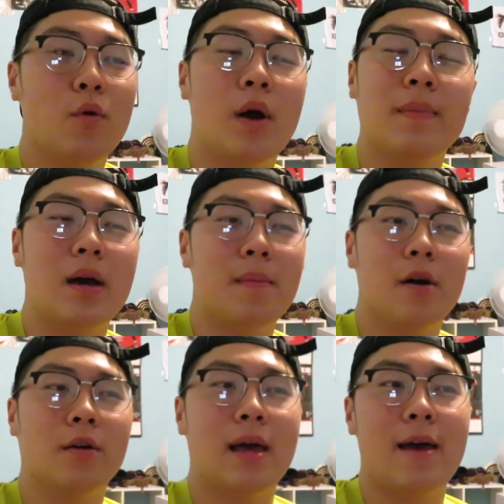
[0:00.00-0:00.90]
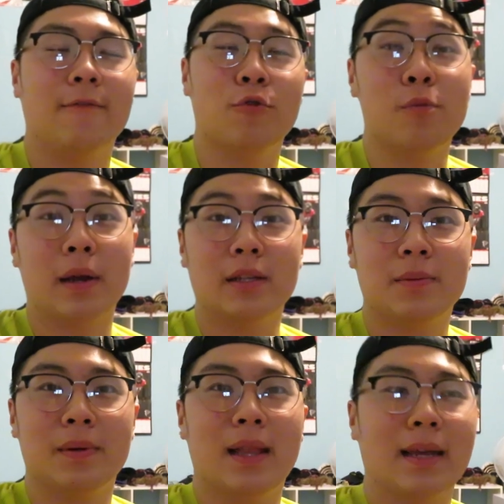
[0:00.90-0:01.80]
Well, I'm not on my own. I have
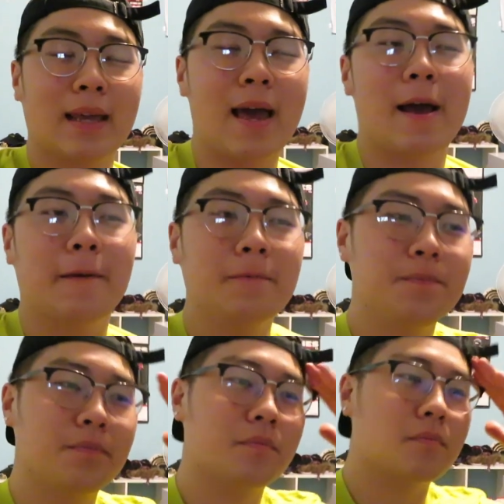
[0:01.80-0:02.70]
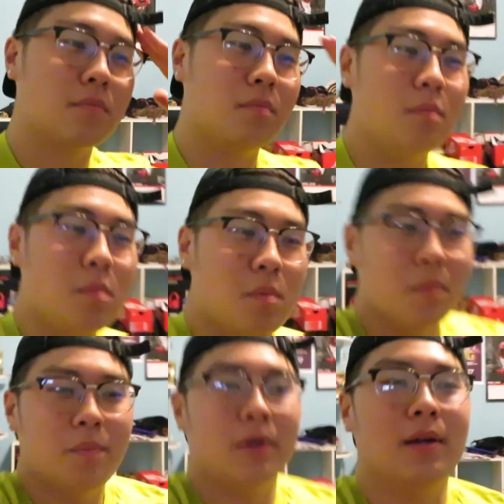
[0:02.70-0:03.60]
roommates. But, like, yeah.
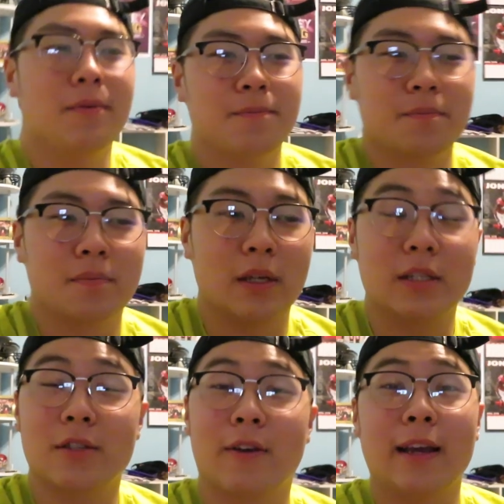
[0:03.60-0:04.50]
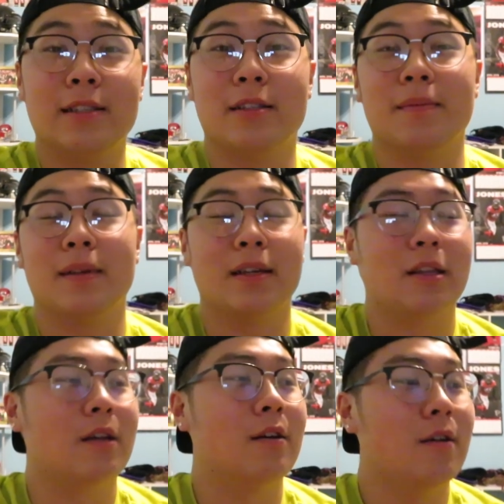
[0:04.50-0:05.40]
But it's just crazy to me, you
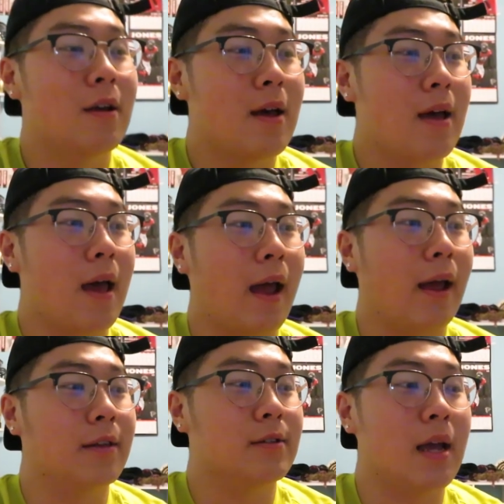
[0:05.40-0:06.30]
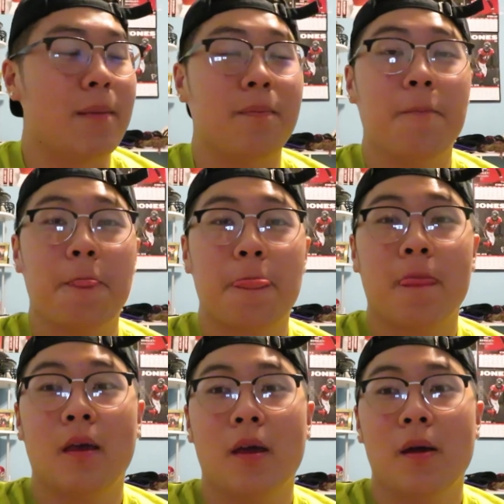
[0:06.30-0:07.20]
know. And so, yeah.
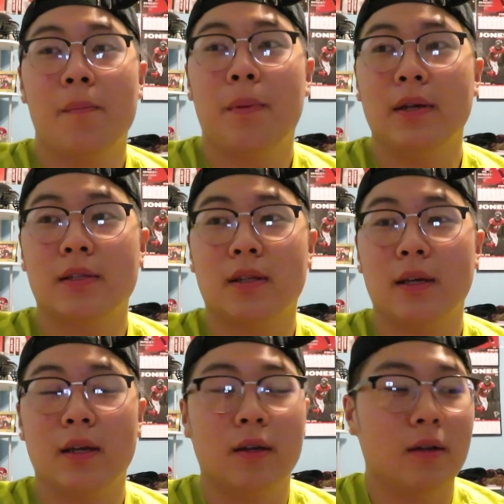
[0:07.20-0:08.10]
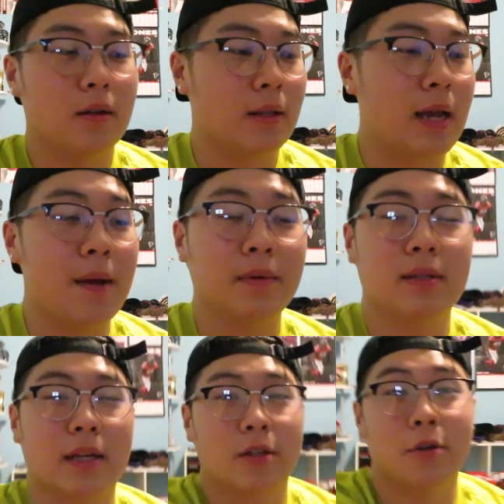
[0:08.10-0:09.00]
Basically, the time is
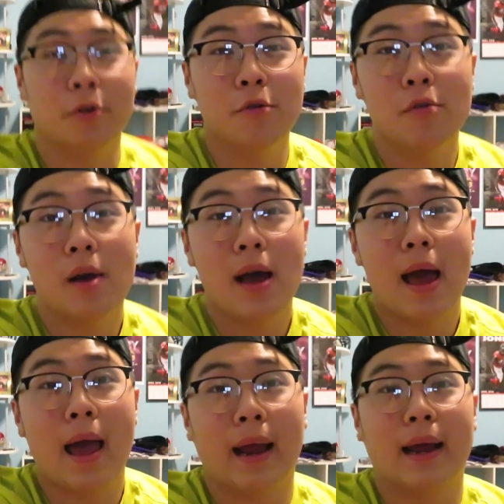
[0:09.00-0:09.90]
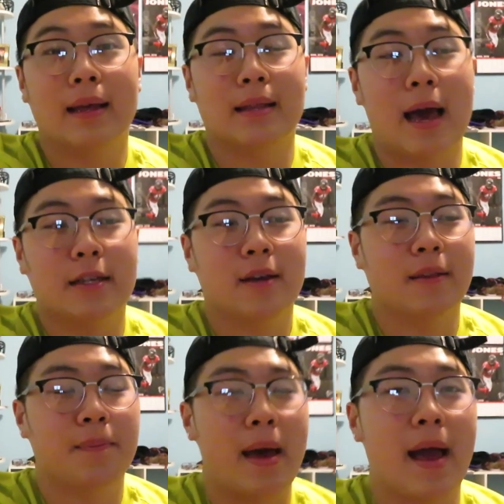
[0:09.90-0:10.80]
like 2, and I still
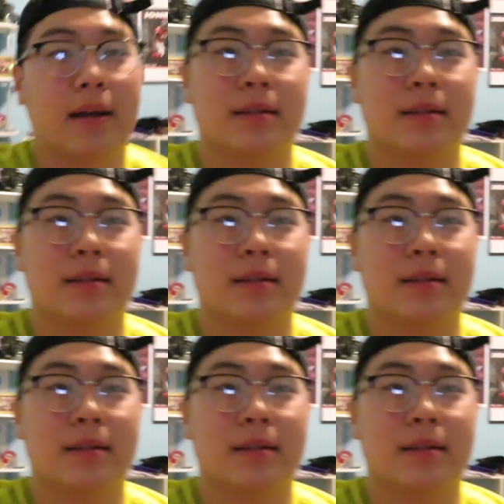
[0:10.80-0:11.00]
have to pack.